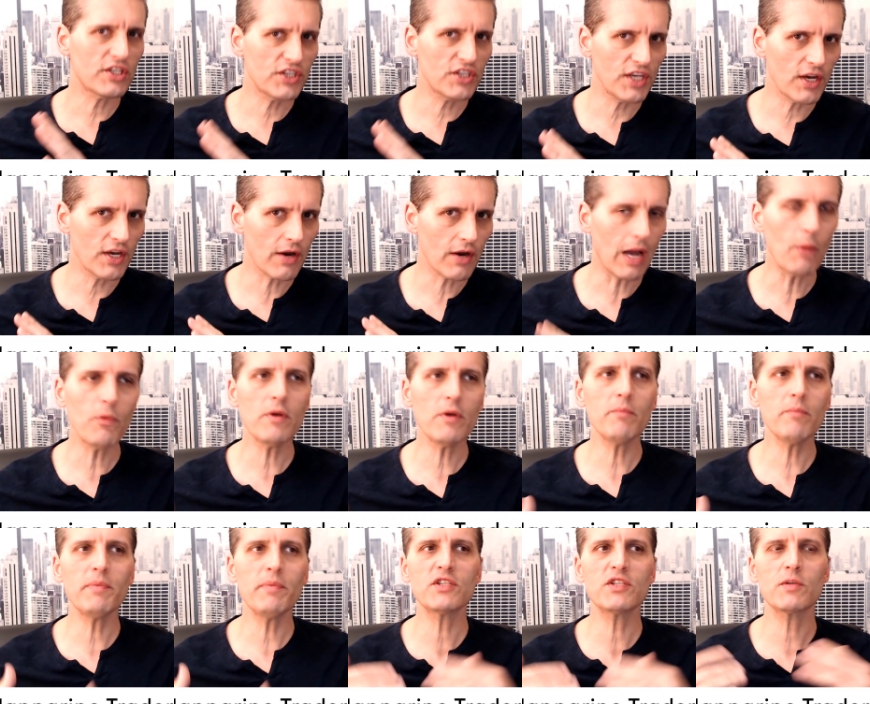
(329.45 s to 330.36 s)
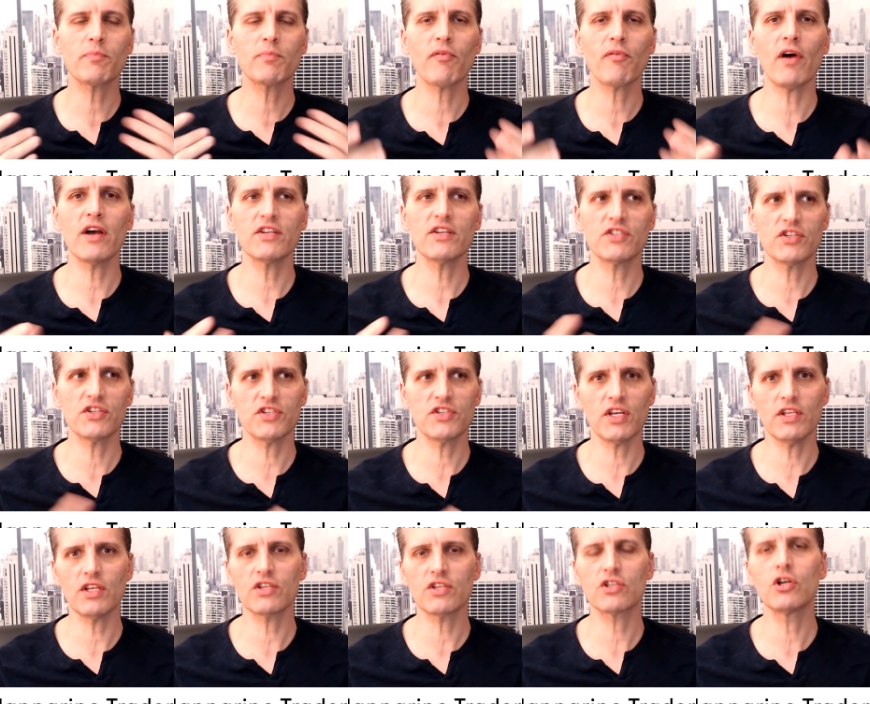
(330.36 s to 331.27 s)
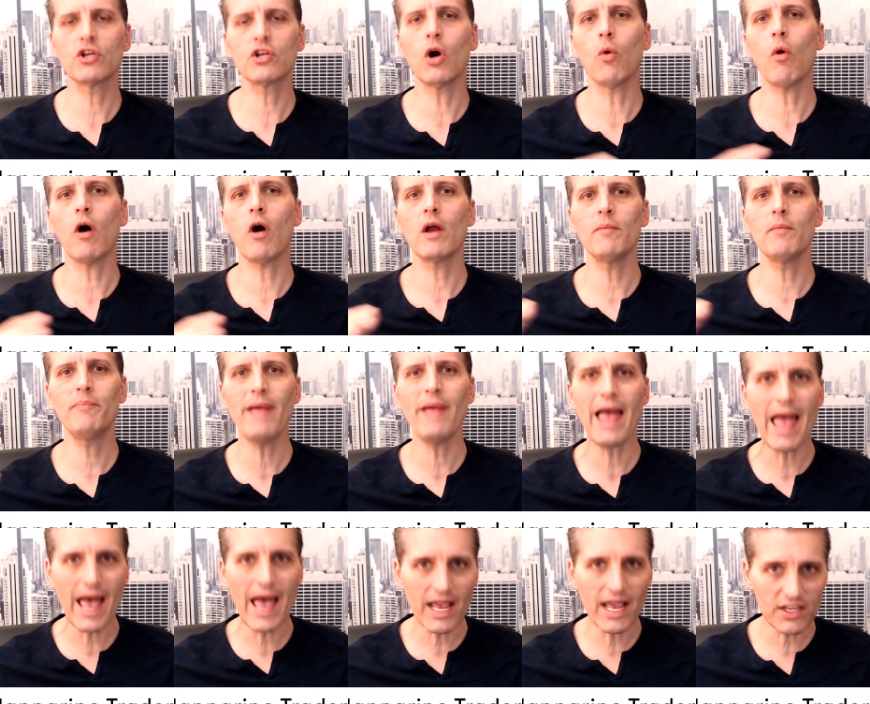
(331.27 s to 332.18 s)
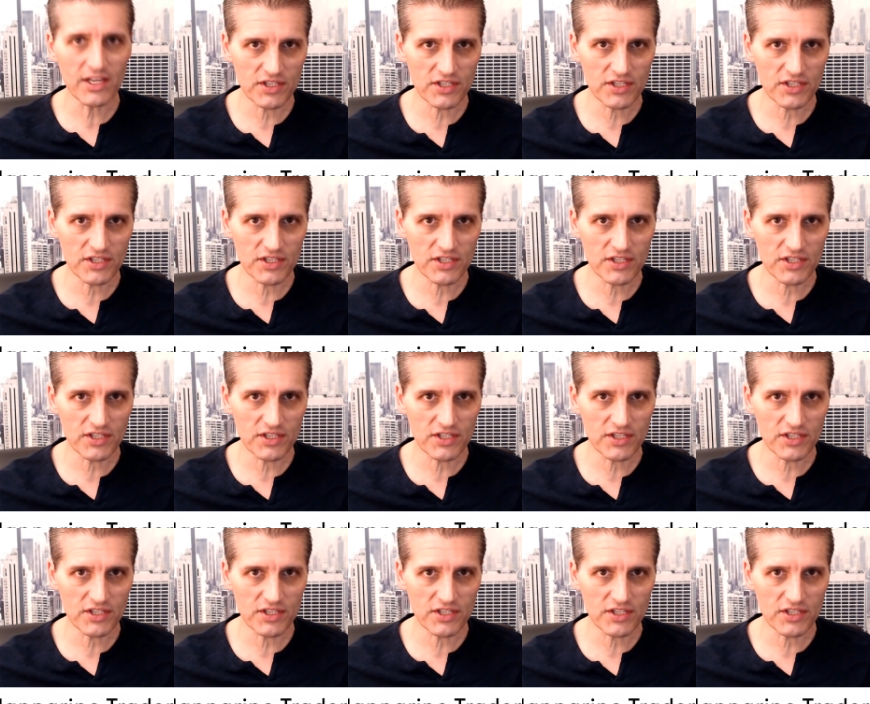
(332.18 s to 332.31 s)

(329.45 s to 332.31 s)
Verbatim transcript: I wouldn't be surprised to see this go on past